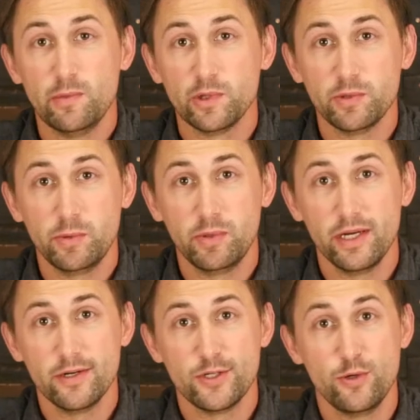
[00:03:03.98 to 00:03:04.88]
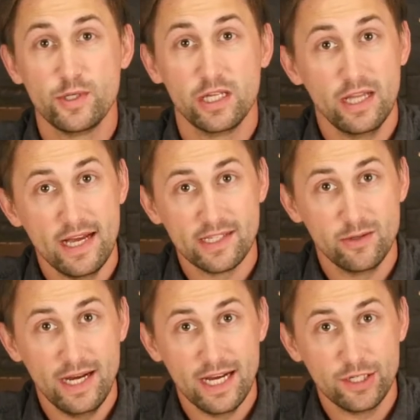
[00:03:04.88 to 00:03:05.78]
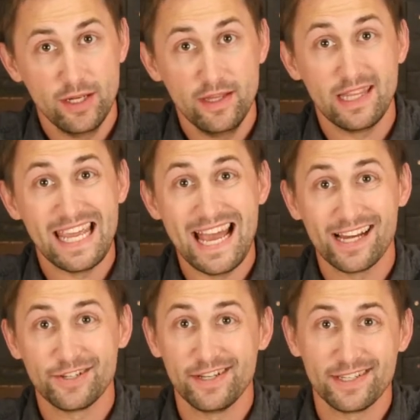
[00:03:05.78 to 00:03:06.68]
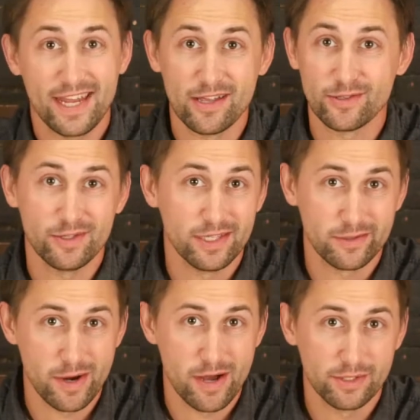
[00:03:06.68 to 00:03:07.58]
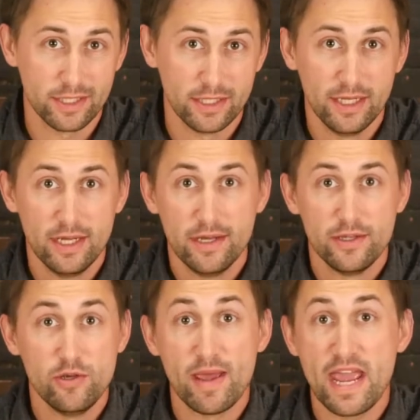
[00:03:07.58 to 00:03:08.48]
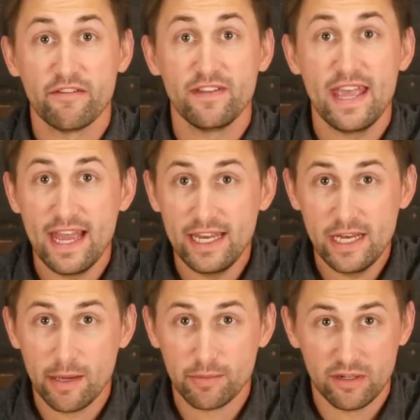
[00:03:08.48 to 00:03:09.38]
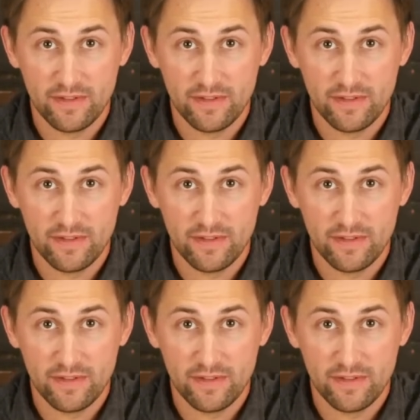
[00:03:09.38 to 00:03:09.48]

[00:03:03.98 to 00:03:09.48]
multiple players choose the lasso action, then the action is canceled this round. You may have any number of